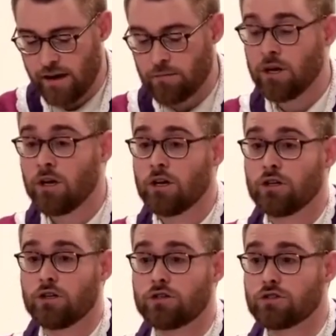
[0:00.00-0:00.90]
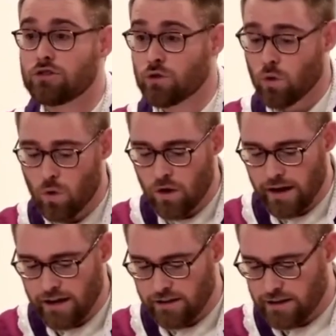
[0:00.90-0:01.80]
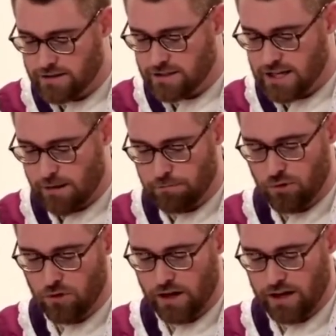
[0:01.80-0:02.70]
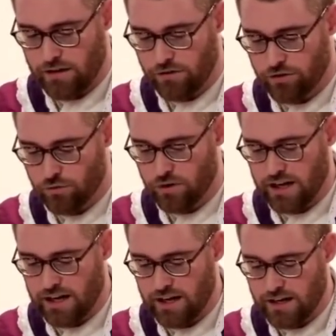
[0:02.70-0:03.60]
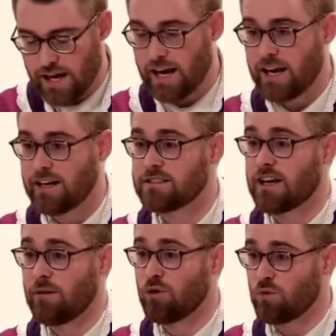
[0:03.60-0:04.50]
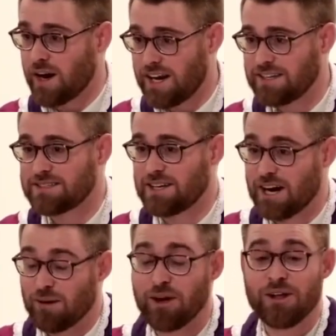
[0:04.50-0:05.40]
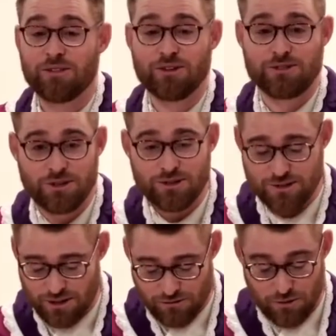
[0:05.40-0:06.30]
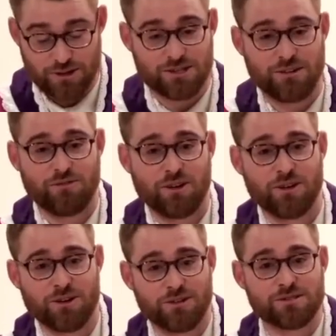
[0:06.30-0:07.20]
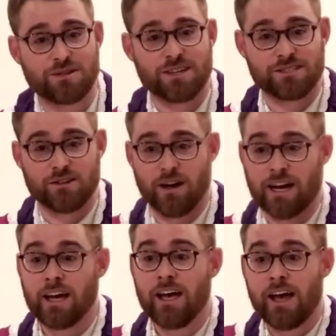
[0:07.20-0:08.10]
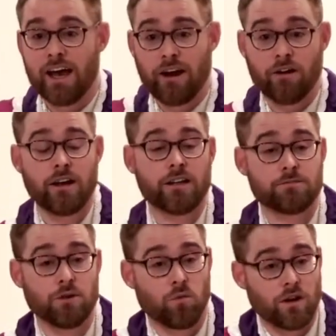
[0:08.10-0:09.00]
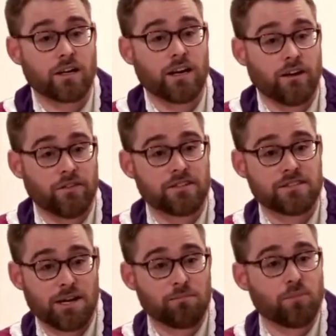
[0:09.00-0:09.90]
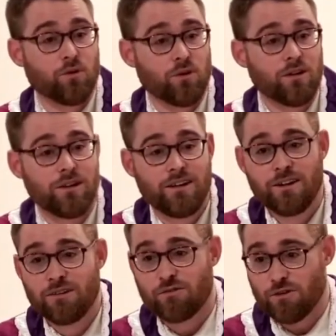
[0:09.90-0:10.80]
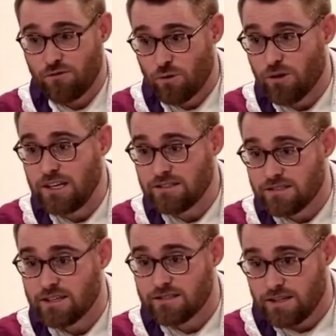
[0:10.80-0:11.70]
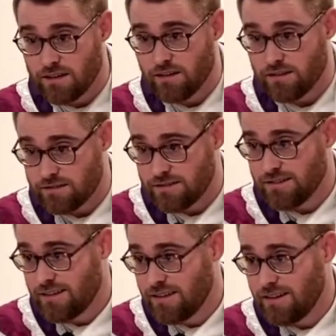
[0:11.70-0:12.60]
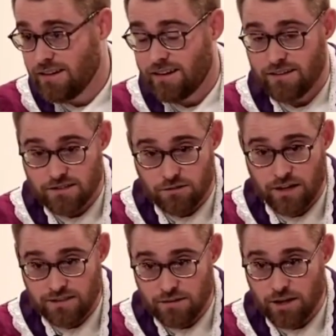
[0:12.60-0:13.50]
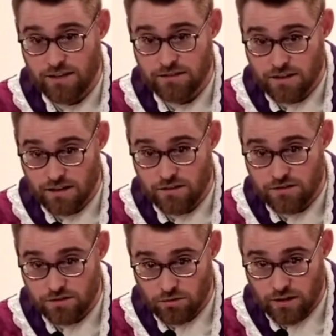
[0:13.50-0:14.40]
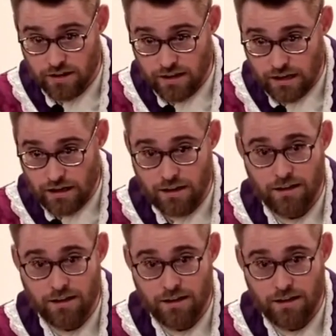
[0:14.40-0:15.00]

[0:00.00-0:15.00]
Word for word: them, Destroy this temple, and in three days I will raise it up. The Jews are, of course, confused because they're like, Herod has been working on this temple for 46 years, and this crazy man's going to destroy it?